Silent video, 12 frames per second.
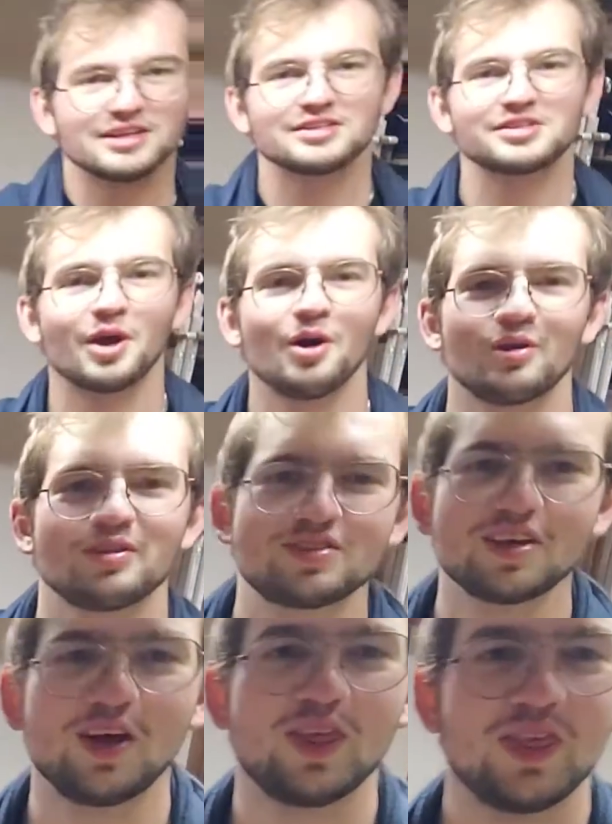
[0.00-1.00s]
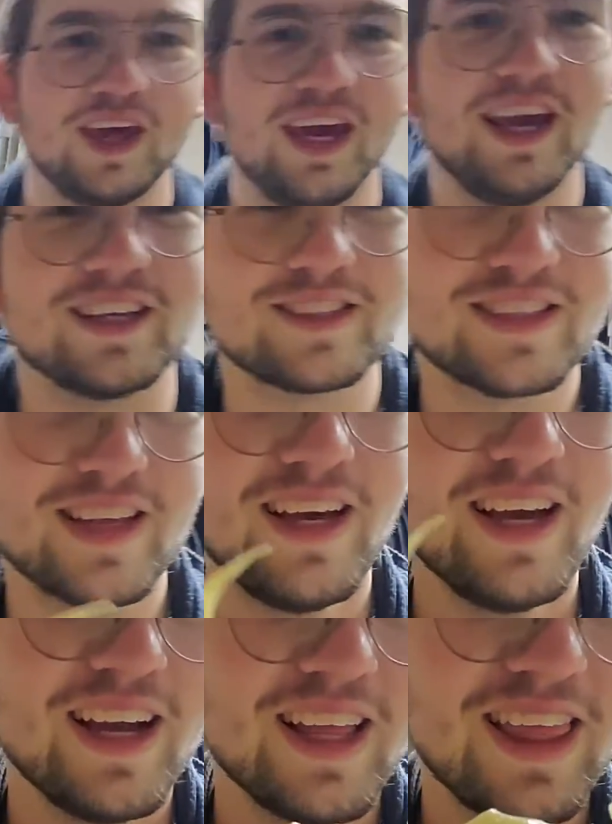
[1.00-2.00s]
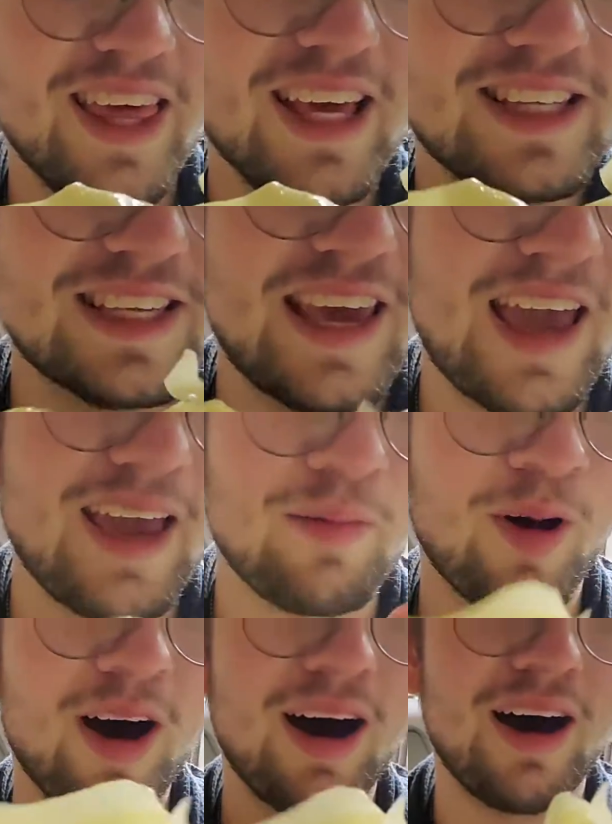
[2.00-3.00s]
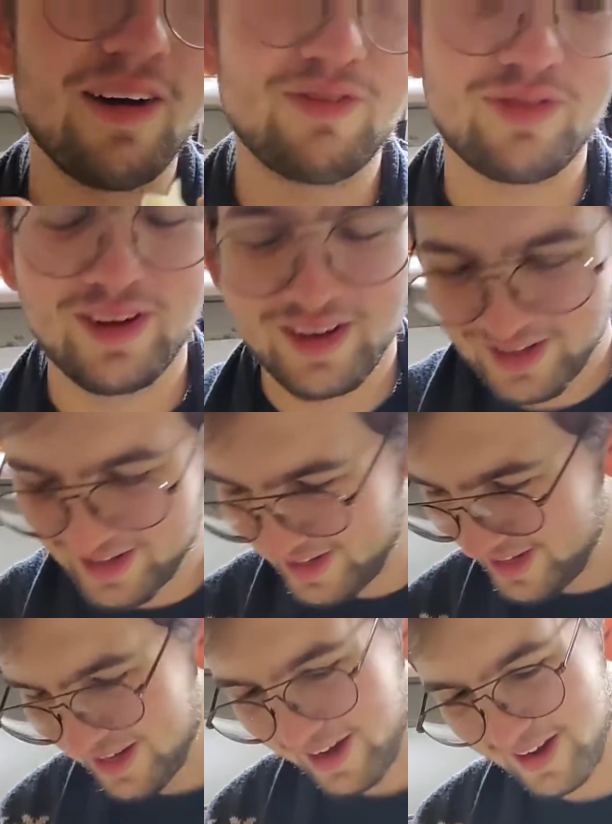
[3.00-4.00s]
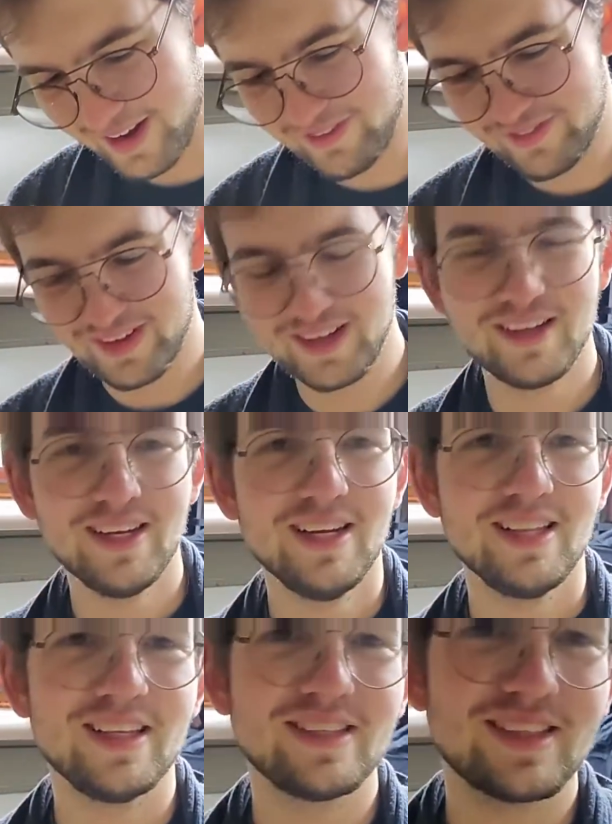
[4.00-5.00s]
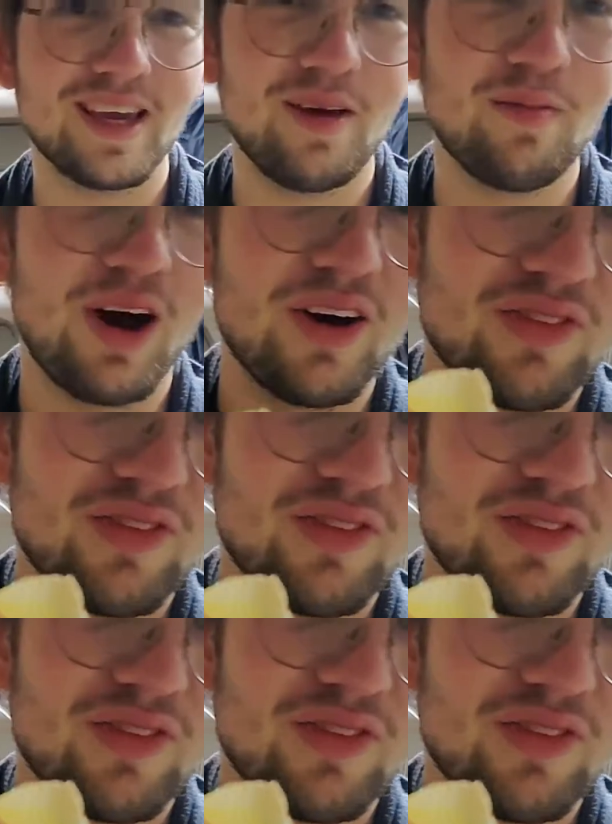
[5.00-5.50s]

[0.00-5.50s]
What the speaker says: So this came off. This came off